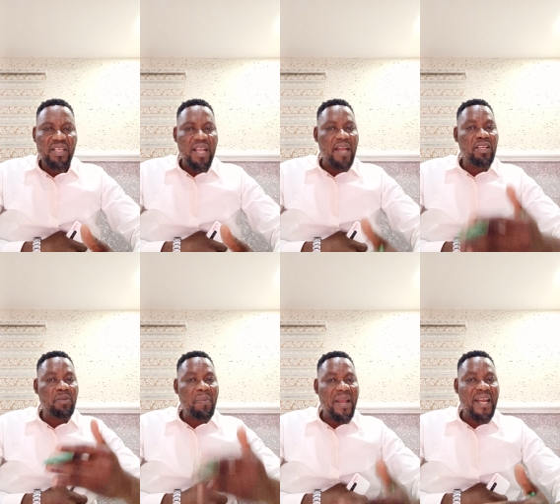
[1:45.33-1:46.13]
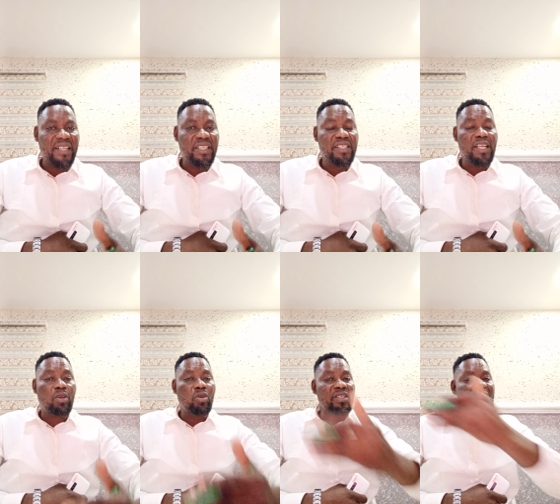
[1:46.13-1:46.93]
And you remember that is the
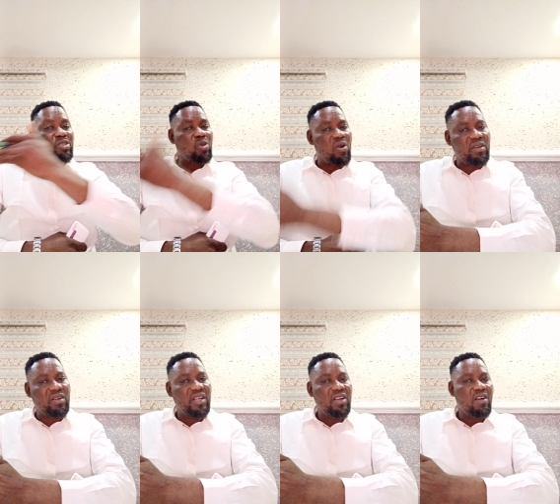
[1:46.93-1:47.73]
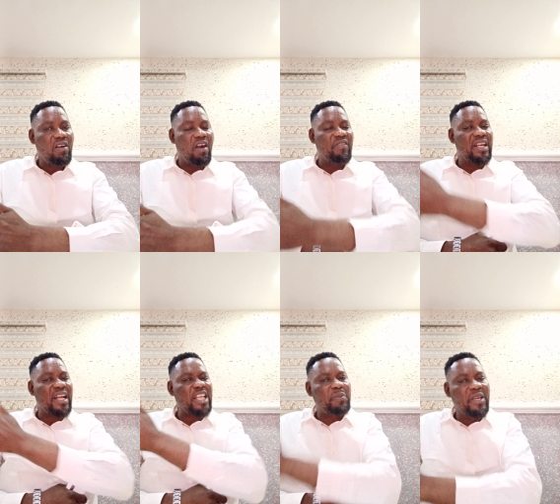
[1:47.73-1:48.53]
closing stock of the
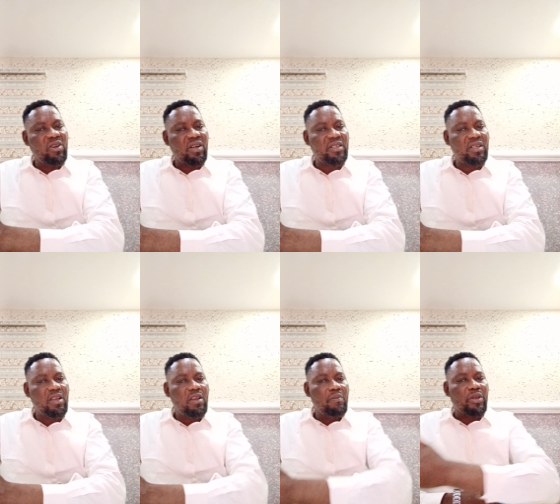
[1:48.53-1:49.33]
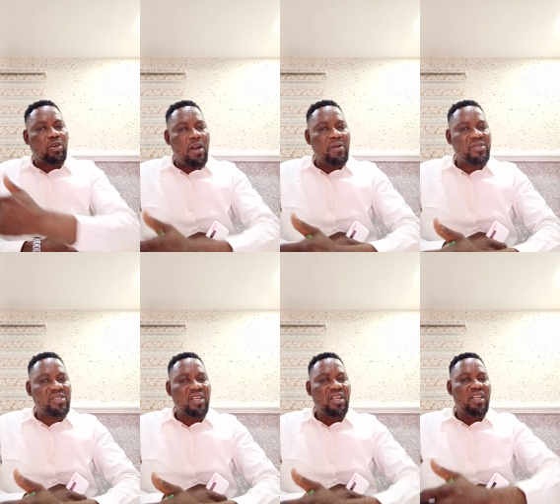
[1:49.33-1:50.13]
last period
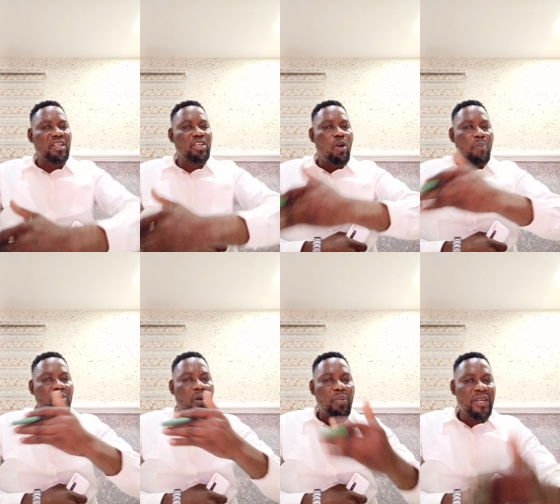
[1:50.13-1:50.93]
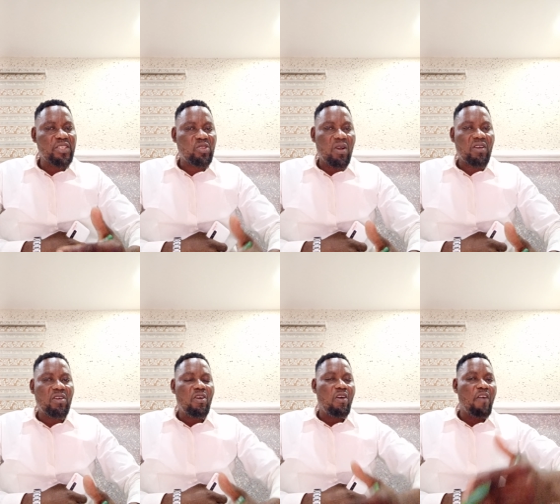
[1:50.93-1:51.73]
becomes the opening
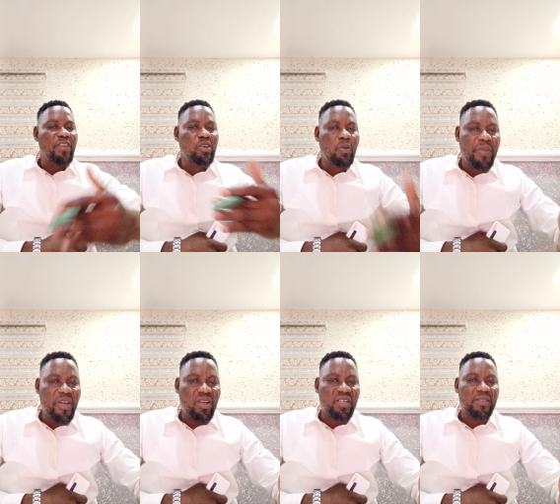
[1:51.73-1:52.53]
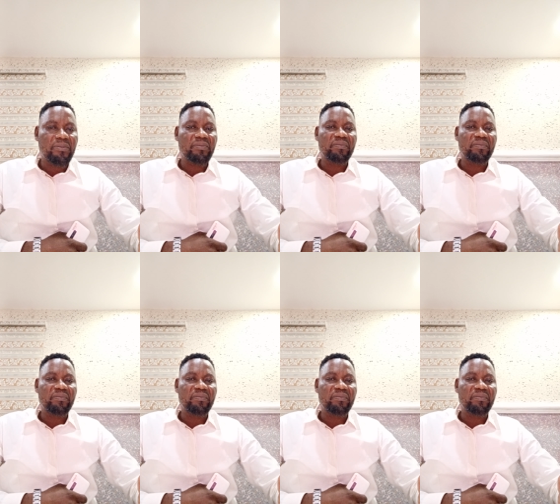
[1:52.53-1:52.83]
stock of the new period.